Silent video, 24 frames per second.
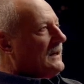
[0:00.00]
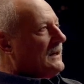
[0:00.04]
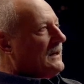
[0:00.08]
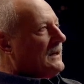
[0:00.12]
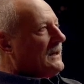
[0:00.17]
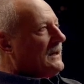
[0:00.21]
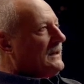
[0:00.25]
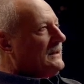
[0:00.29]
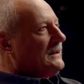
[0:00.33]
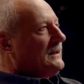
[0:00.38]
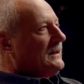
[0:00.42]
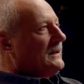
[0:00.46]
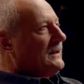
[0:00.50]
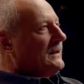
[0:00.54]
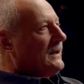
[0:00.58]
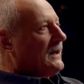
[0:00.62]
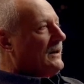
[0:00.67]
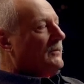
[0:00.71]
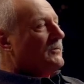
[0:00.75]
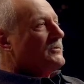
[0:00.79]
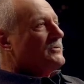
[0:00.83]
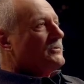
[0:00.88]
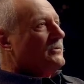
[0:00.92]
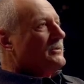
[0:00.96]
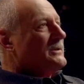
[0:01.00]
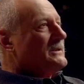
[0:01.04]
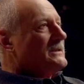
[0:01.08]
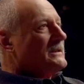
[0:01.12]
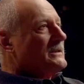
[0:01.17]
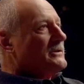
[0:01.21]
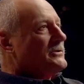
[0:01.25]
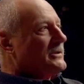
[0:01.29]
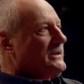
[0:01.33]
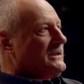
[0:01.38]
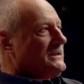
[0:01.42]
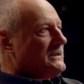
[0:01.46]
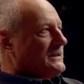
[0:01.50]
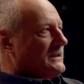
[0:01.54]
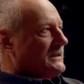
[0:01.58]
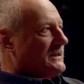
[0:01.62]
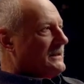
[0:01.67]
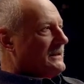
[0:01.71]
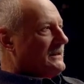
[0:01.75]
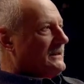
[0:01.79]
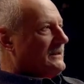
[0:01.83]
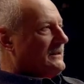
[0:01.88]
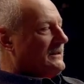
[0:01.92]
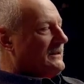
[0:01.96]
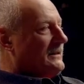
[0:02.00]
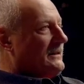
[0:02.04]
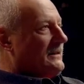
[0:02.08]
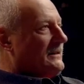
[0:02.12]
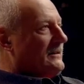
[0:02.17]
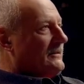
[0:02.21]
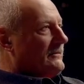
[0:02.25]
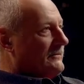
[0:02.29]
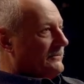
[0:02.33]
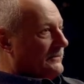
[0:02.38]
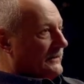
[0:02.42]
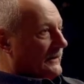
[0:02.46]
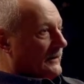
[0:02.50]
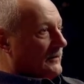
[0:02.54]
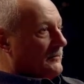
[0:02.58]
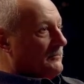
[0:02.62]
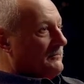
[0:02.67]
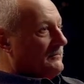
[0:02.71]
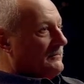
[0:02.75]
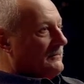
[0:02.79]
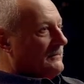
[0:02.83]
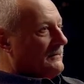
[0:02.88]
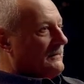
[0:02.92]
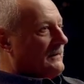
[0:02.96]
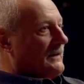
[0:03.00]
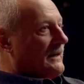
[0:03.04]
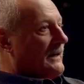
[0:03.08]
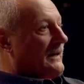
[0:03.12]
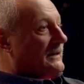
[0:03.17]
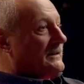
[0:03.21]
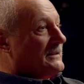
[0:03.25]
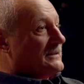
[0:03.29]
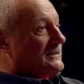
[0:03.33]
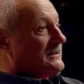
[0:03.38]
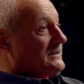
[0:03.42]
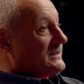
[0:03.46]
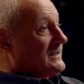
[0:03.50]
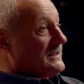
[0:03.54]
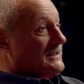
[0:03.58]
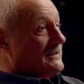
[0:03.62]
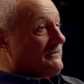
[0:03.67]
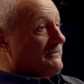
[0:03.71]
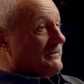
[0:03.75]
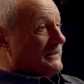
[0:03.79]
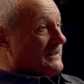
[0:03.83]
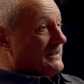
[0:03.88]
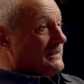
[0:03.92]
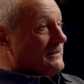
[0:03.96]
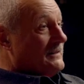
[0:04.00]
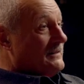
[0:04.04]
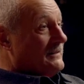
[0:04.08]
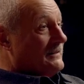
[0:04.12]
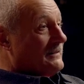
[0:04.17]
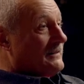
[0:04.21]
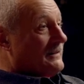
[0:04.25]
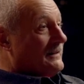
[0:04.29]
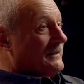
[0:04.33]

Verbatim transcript: I think I was always interested in film and TV